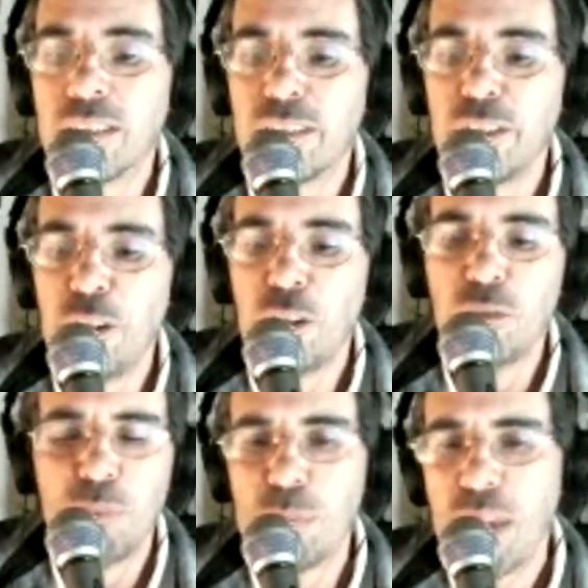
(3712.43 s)
be
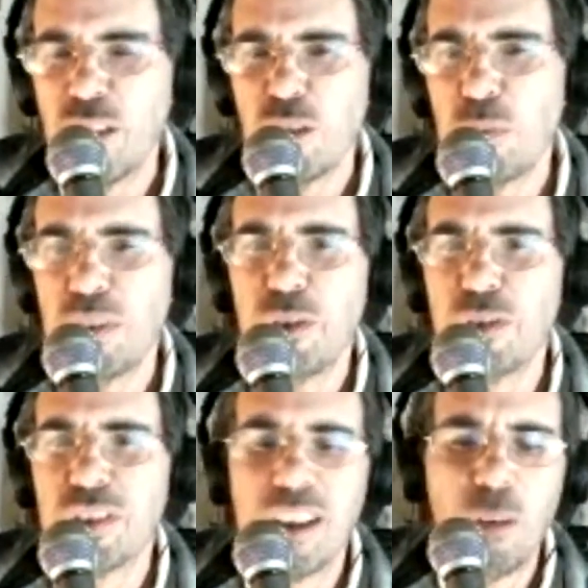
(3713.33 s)
patient with
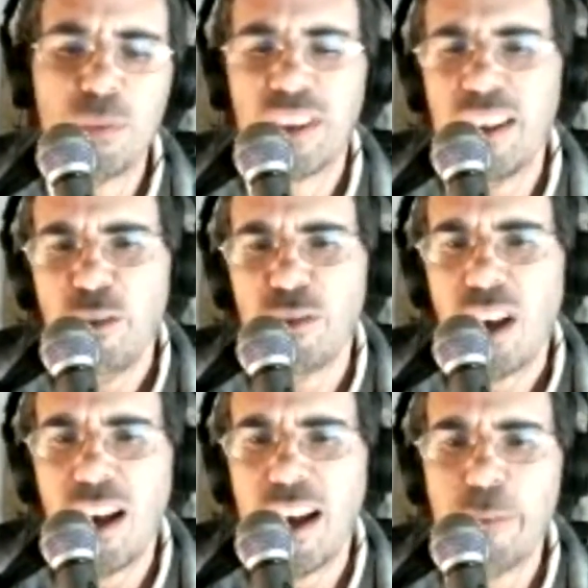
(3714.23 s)
yourself, take your
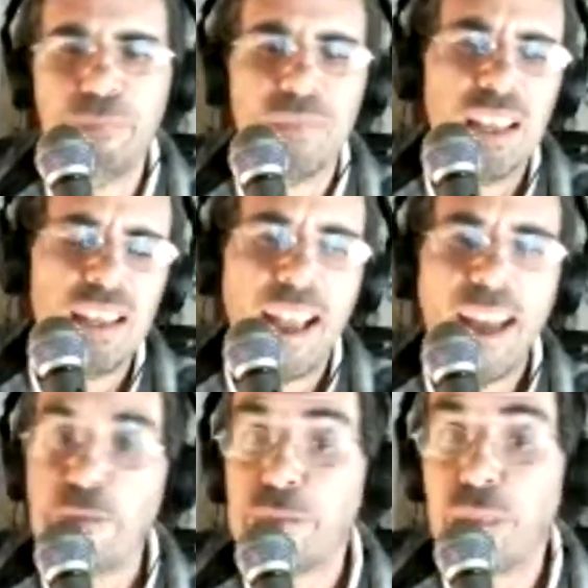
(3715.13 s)
time, have
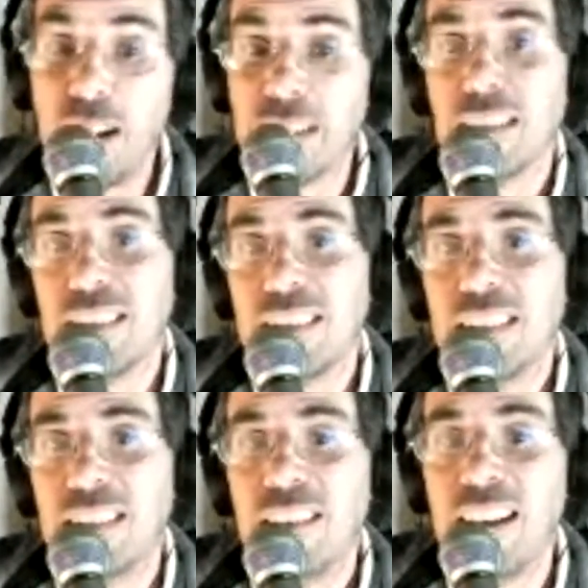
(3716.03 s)
fun,
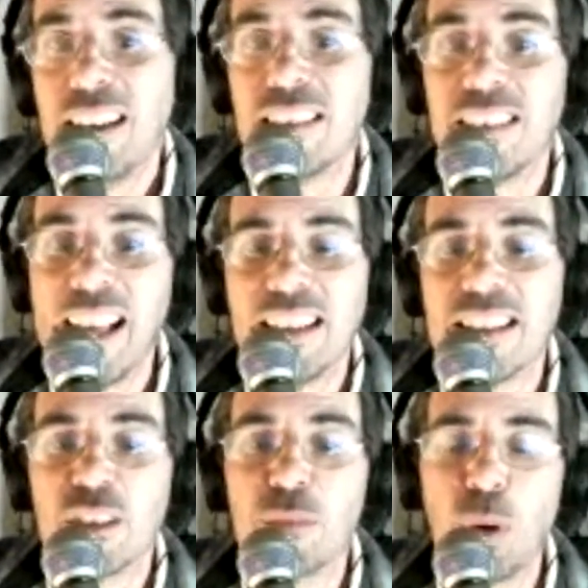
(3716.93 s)
right? That is the
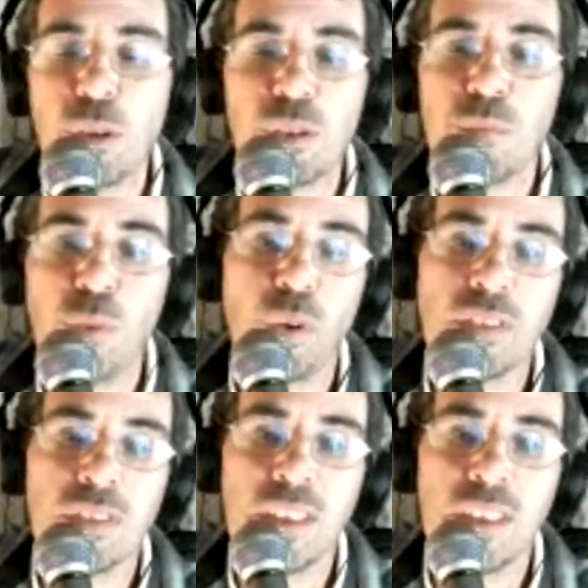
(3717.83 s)
most important thing.